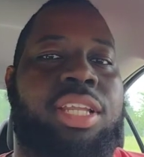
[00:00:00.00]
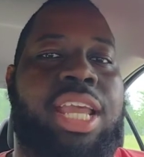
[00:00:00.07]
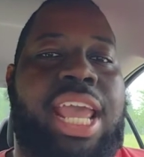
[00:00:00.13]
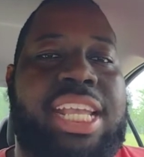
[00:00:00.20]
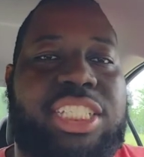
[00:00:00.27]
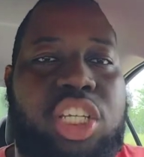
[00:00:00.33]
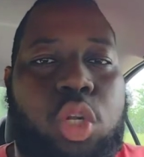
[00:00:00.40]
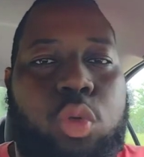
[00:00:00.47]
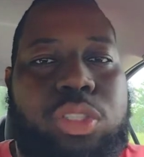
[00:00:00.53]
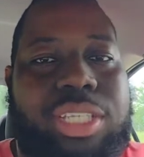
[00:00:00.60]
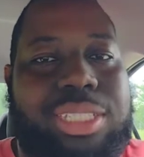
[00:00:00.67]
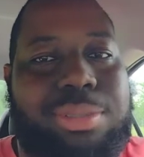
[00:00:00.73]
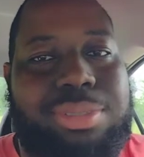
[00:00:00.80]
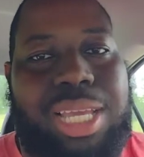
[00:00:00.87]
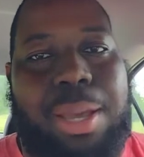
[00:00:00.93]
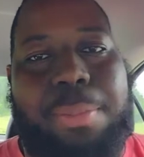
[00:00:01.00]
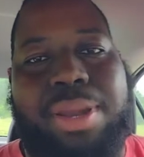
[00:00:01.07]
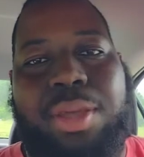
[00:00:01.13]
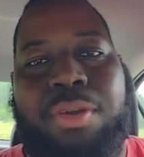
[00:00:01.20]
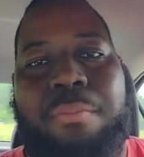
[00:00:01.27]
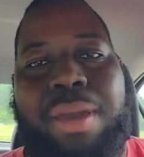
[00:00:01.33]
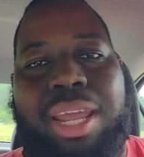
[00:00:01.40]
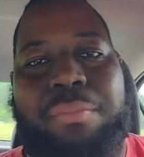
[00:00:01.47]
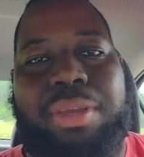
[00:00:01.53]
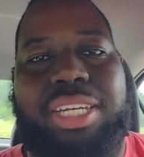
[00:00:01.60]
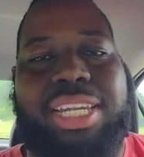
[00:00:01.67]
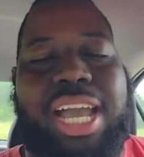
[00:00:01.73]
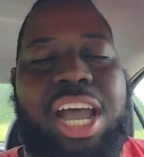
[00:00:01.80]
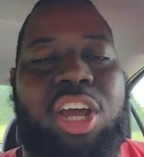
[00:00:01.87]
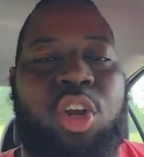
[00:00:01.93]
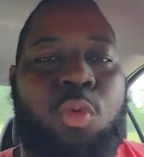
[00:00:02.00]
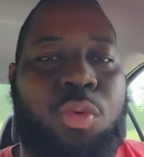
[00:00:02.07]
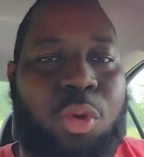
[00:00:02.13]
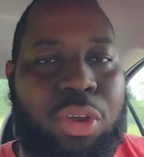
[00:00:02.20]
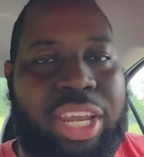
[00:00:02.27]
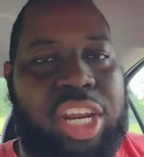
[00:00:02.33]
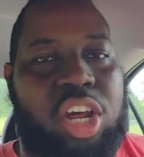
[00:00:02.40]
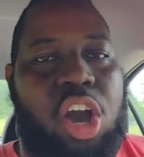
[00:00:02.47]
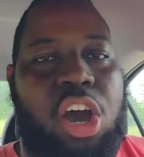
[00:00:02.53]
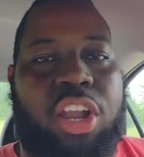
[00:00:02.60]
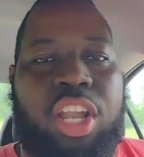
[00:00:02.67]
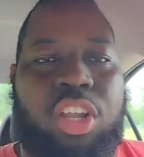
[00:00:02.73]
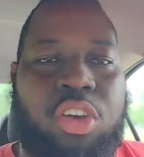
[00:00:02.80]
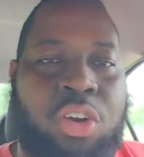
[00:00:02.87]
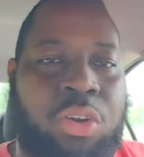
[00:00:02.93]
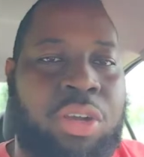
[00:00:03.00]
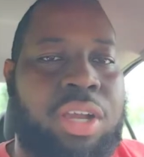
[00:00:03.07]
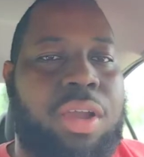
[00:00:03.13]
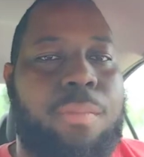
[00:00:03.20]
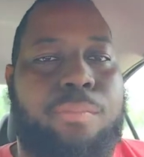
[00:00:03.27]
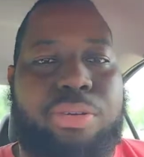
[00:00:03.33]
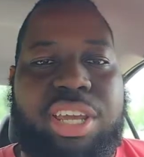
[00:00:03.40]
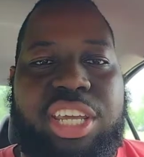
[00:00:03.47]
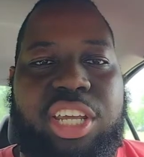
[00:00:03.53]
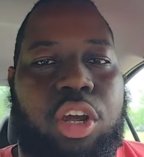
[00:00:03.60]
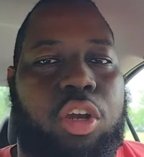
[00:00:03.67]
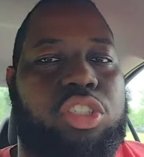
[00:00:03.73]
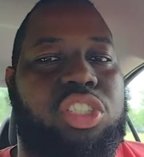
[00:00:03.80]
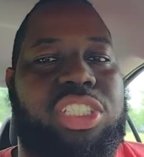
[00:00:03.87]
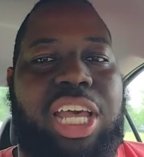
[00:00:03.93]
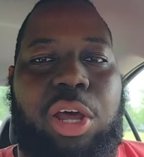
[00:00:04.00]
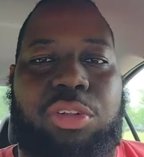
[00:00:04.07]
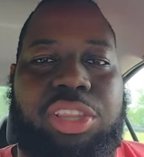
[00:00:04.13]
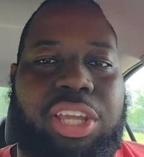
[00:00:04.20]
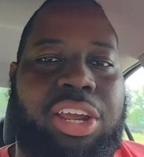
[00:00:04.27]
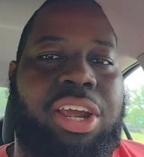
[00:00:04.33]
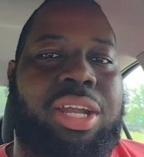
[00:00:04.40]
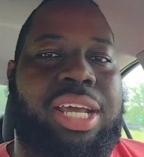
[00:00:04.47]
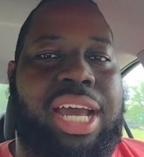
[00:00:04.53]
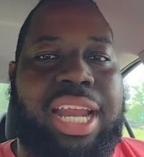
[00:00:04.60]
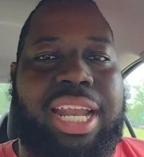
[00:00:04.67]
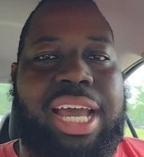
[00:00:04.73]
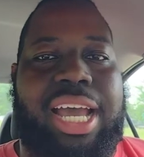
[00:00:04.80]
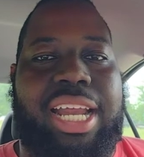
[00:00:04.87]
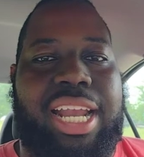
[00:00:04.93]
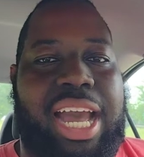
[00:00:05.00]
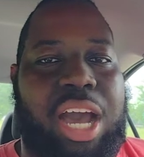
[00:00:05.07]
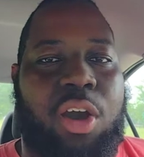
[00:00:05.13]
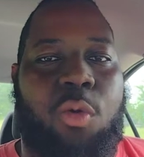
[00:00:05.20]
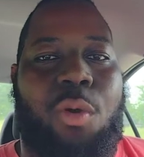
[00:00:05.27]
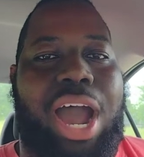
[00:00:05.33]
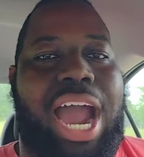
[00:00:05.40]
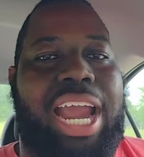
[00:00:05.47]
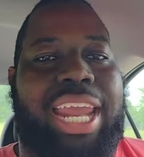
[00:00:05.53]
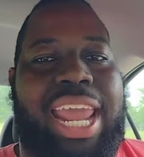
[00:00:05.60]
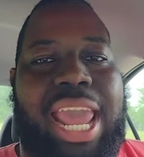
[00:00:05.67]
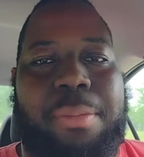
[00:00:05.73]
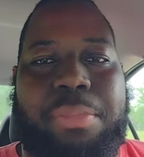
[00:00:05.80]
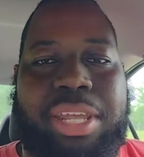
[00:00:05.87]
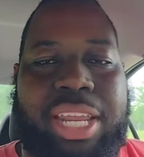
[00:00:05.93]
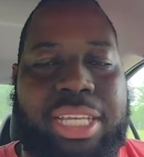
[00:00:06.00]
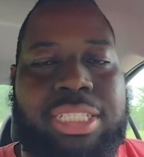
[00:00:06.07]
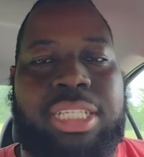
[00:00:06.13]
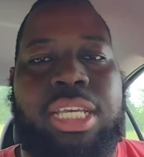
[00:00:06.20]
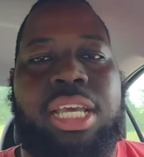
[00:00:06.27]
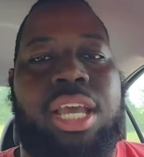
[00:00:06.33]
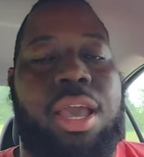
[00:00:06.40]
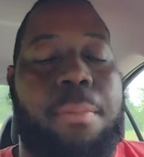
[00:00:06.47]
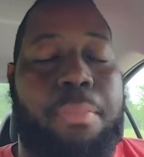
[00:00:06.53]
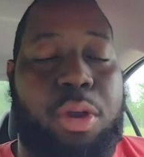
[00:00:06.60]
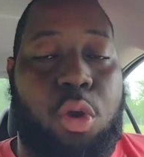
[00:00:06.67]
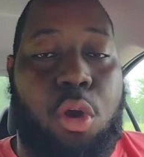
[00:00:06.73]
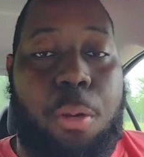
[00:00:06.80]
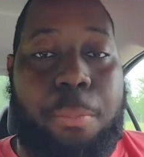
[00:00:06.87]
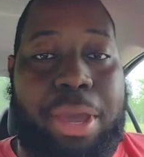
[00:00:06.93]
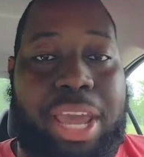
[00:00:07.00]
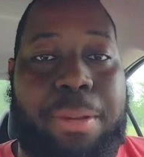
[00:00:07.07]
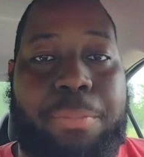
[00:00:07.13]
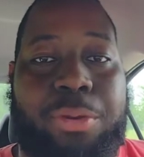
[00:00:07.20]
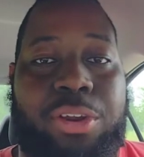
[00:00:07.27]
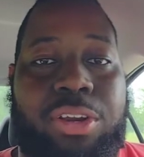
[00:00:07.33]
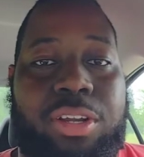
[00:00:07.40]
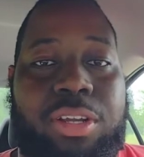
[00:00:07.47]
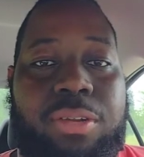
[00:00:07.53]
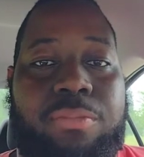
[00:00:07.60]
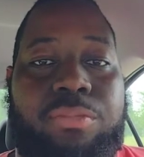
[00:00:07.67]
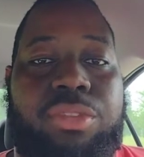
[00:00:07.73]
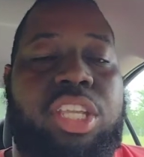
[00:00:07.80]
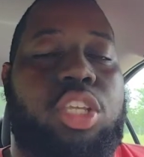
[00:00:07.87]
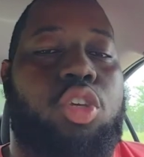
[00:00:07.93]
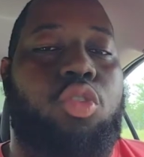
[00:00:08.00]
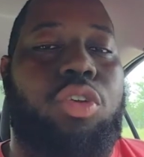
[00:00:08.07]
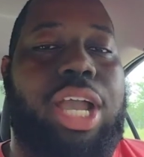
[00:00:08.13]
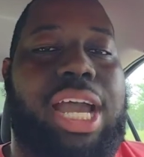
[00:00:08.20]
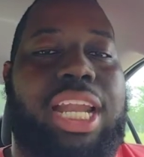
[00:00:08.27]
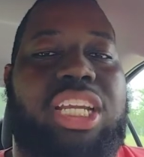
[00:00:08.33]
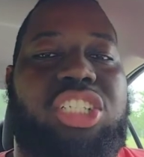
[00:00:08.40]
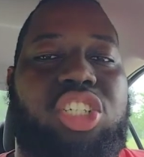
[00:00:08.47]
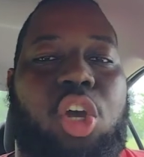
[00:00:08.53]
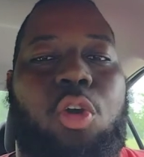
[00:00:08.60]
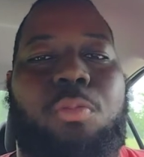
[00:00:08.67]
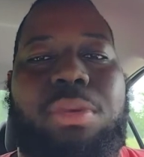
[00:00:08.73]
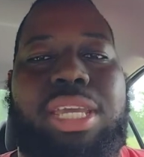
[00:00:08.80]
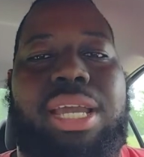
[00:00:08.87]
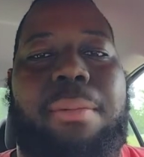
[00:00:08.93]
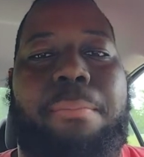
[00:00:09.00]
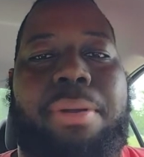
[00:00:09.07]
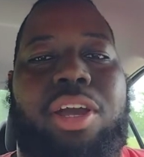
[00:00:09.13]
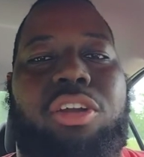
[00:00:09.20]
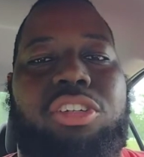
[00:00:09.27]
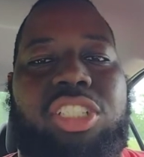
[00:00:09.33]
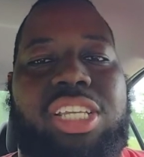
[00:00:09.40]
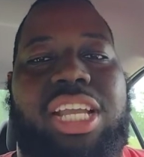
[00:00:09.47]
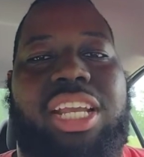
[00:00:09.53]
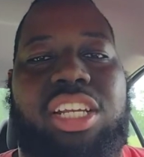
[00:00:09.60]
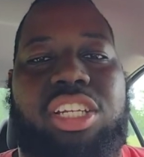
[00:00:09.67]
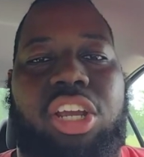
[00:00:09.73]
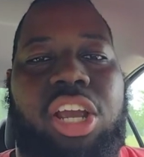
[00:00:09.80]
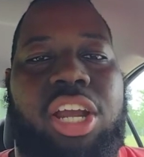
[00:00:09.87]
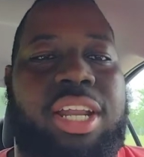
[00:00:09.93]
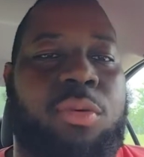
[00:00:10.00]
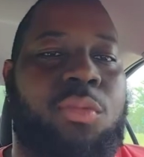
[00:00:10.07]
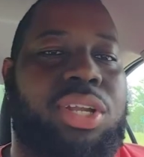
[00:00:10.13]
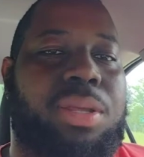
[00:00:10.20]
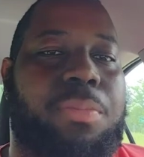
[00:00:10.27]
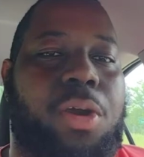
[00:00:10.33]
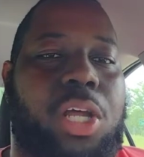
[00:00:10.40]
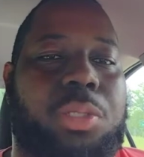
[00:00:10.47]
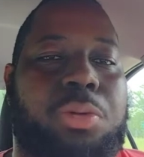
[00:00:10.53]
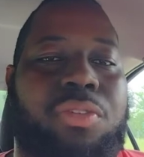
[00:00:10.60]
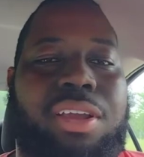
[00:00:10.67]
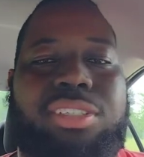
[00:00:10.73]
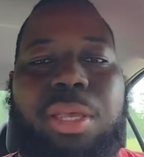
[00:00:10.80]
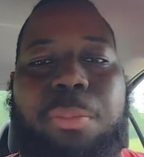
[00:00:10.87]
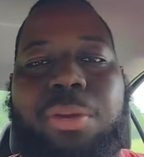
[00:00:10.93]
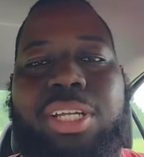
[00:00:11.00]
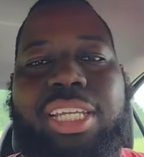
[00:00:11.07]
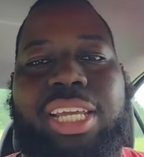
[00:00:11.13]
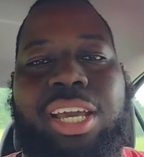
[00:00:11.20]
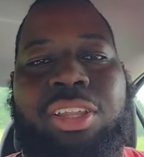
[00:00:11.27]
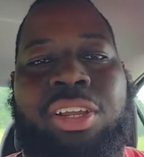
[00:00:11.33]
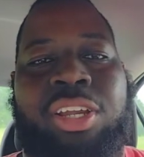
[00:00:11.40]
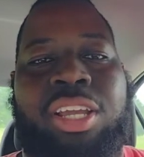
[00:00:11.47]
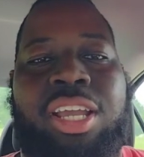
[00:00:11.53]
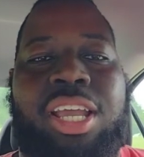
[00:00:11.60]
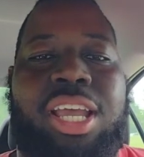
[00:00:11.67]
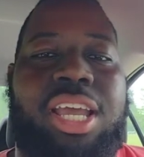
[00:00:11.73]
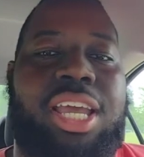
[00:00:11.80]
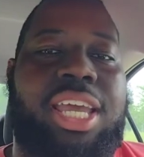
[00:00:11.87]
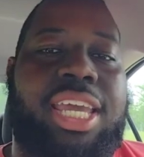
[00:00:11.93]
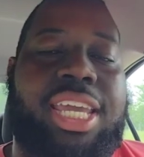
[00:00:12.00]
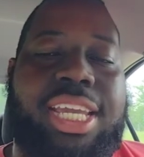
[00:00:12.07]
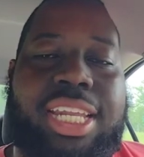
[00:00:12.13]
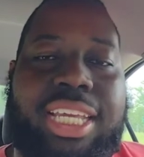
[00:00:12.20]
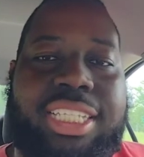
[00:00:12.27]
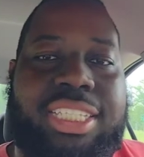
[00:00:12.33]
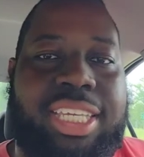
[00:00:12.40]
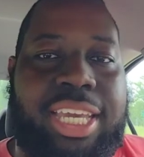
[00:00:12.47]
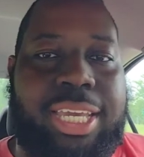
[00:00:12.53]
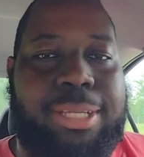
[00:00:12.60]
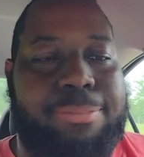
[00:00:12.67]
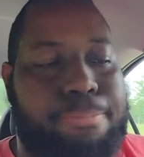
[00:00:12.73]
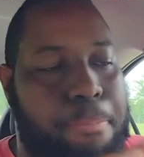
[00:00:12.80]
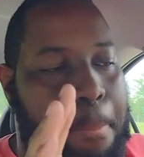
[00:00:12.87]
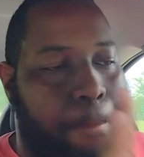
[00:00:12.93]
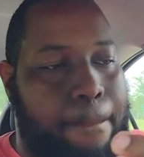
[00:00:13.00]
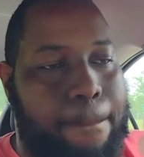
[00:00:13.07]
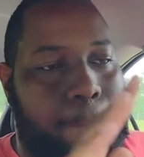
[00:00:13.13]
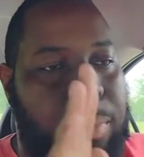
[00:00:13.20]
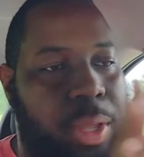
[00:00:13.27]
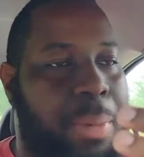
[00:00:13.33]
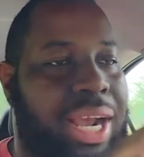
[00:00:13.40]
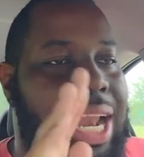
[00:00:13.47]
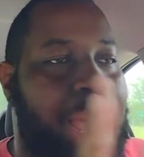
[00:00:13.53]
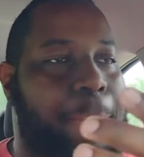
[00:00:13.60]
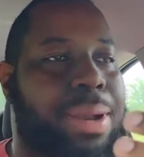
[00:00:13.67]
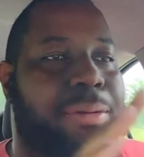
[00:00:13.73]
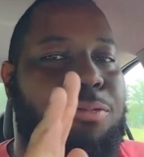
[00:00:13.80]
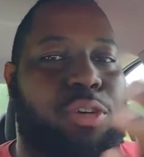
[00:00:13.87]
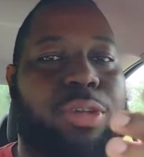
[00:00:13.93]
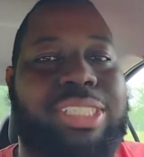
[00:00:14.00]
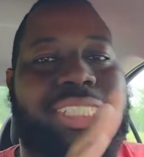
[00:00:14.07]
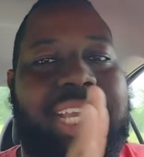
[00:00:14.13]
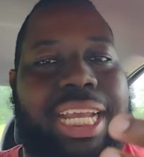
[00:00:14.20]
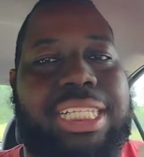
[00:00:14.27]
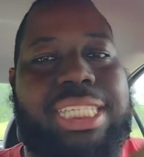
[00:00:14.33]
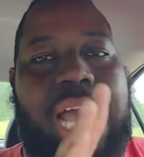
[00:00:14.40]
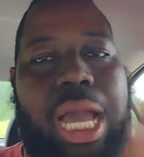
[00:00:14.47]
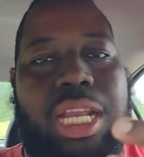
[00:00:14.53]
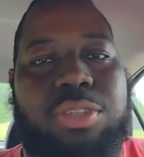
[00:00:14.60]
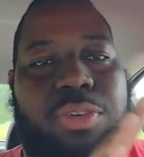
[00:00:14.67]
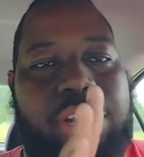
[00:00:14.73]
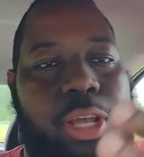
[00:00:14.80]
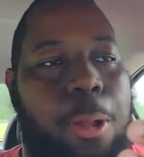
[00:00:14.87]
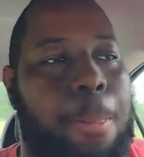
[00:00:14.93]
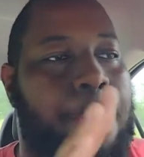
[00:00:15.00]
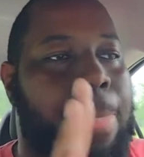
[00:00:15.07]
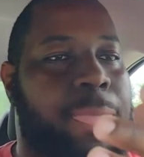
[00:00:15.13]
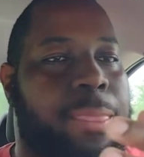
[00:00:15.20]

It's a new system coming in with Mike McDonald. We're going to get all the little precursors out there. Why it can't be this. But on paper, you got to show me a better secondary than what the Baltimore Ravens have put together. EDC, I'm going to clap it up for you the second time in this video.